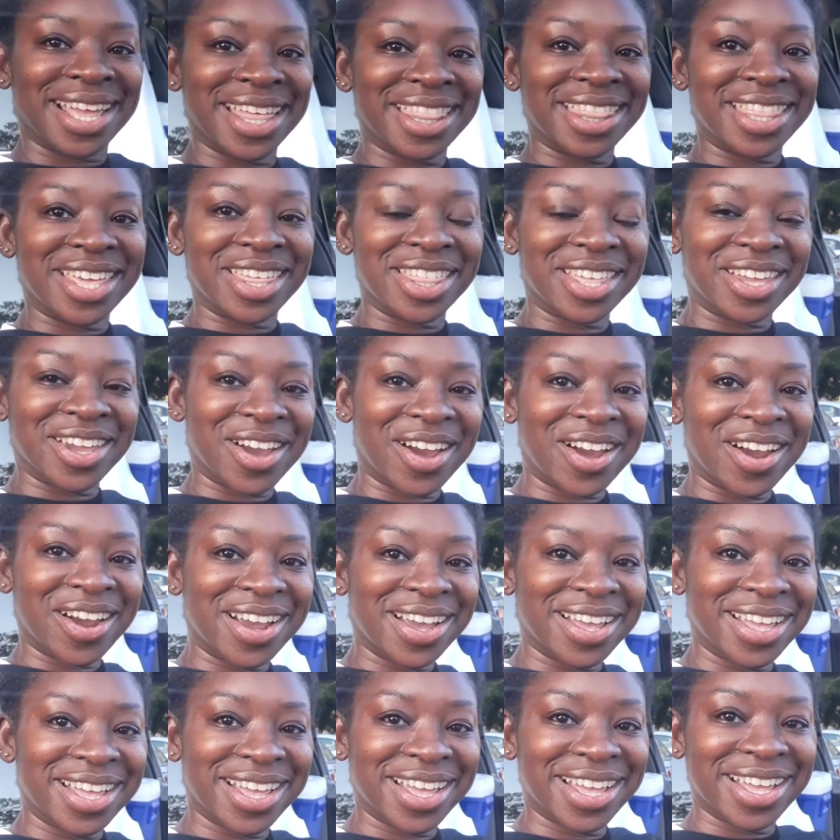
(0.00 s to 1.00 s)
There they are.
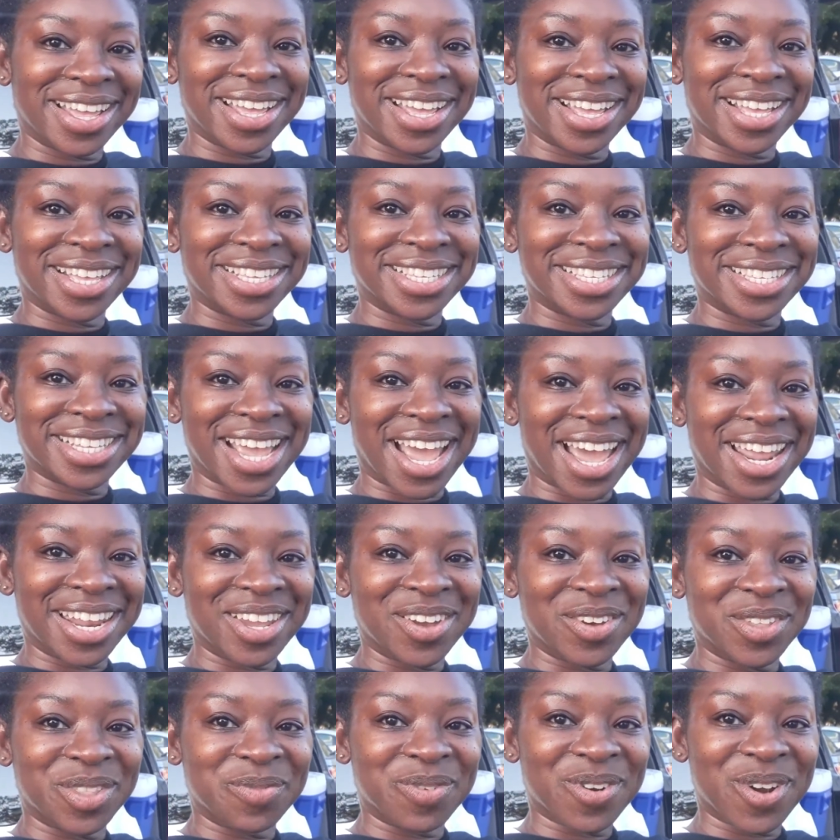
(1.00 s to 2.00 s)
Scotty
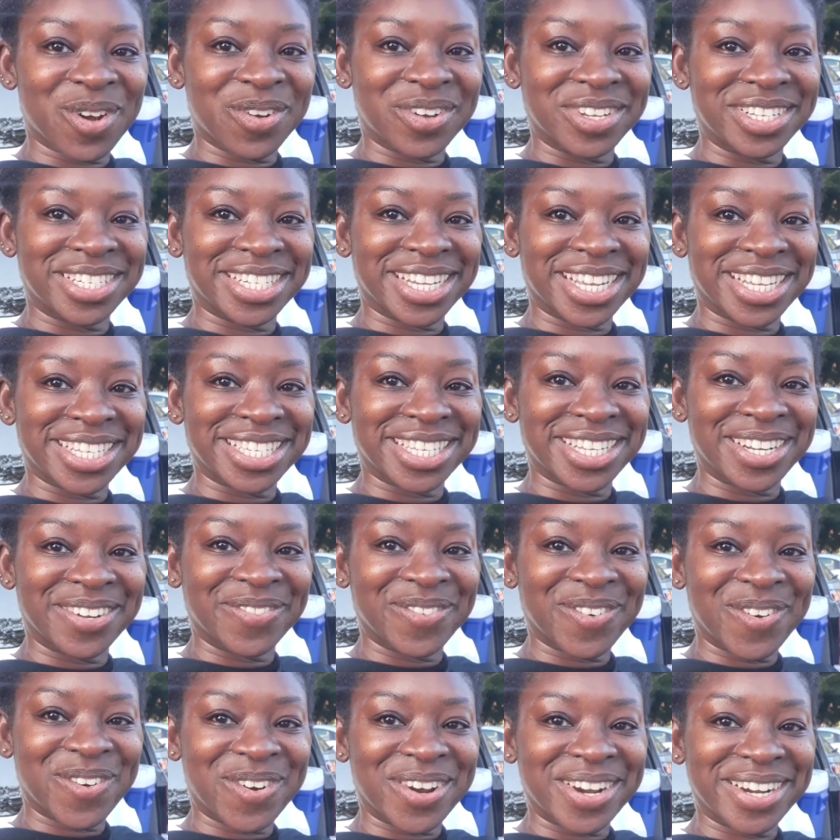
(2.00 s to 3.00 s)
O the Pro and Justin, of
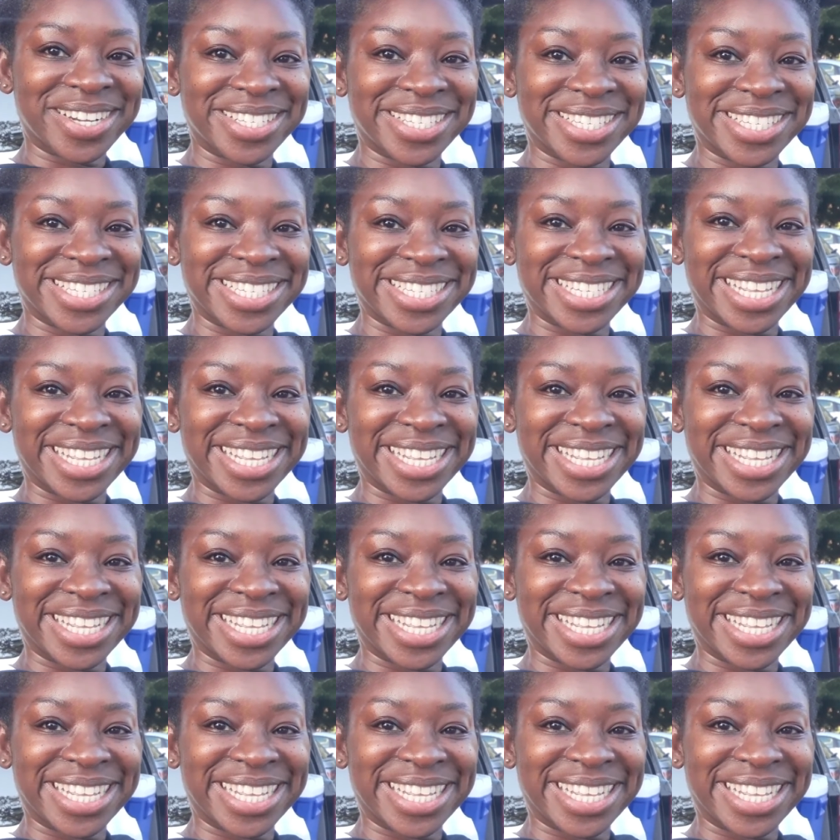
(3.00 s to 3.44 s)
course.